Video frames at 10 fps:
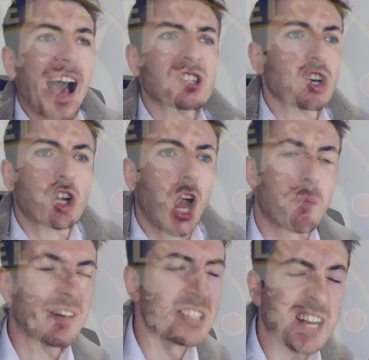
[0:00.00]
As a
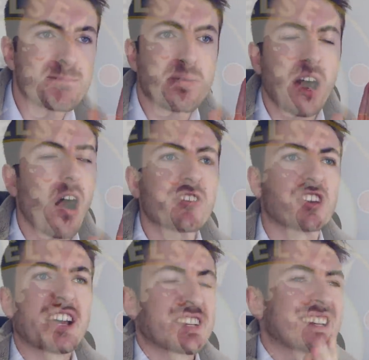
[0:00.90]
club, instead of
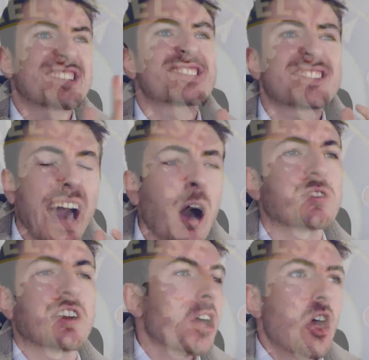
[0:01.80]
prioritizing and
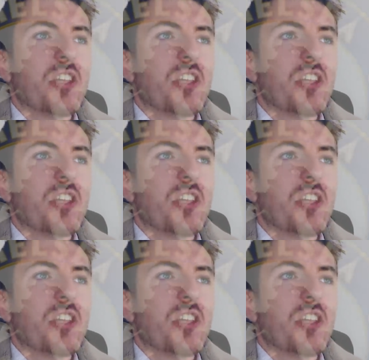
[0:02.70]
scouting